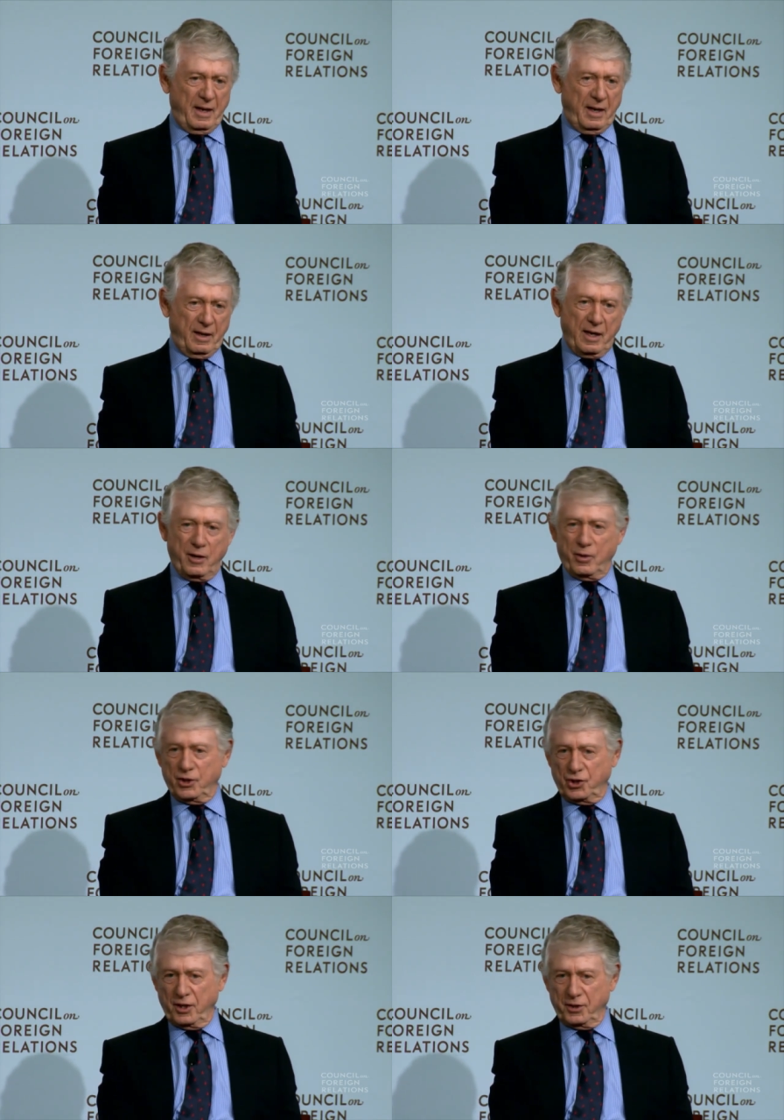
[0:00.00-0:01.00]
And now I
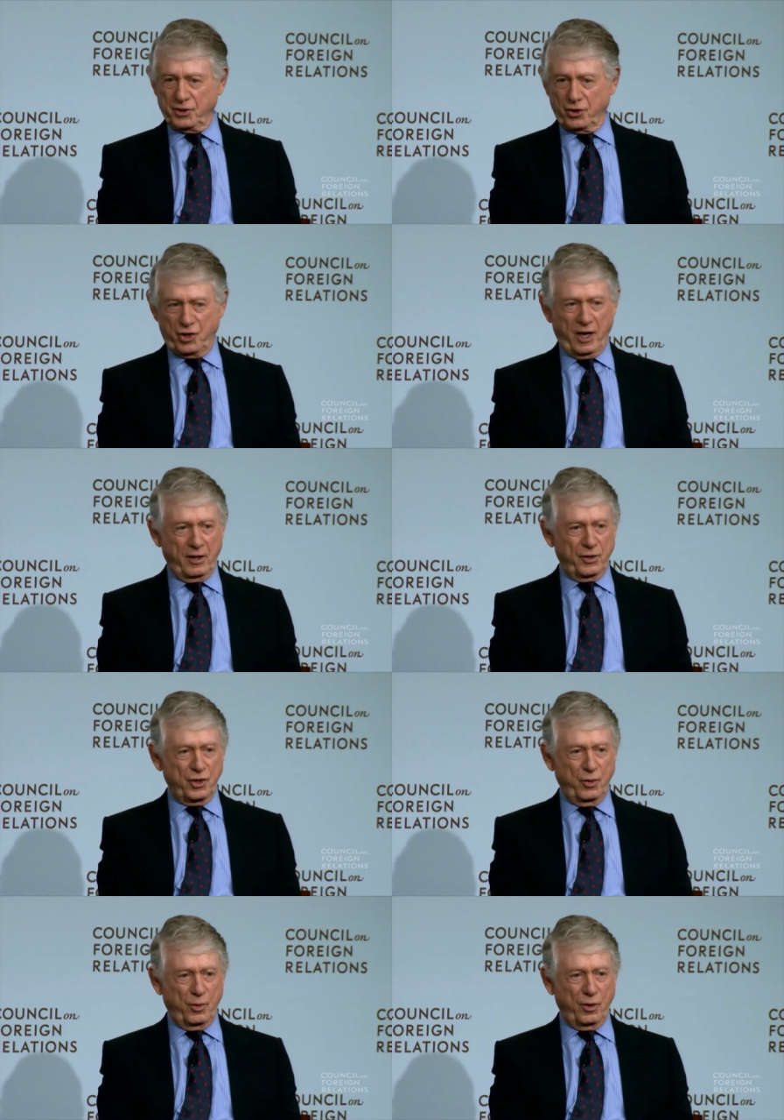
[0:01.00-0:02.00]
say as a challenge
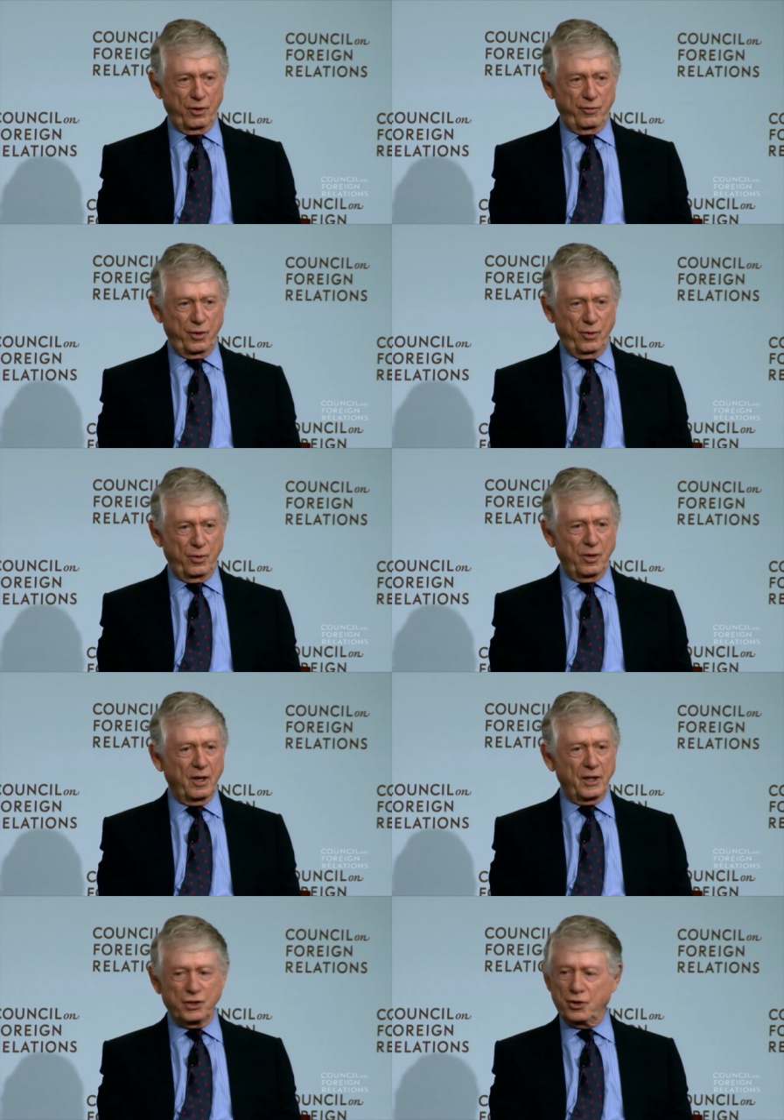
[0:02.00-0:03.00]
to all of you,
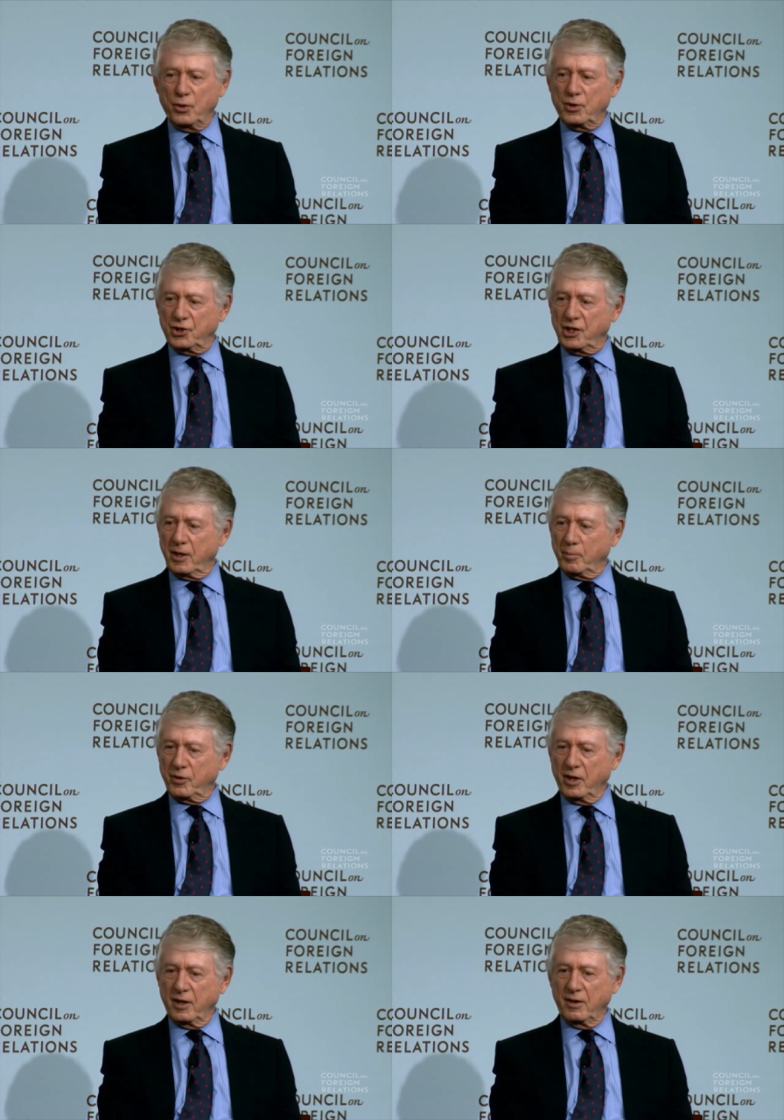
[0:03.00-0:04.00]
let's do the same
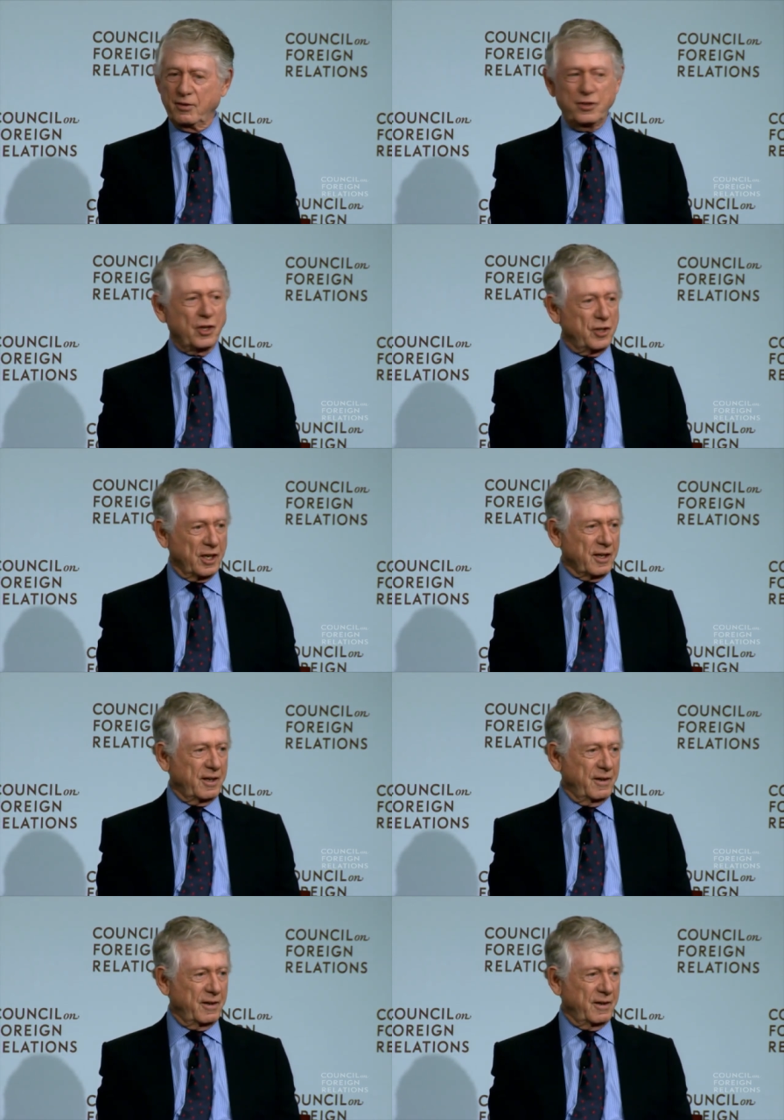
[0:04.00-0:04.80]
thing today.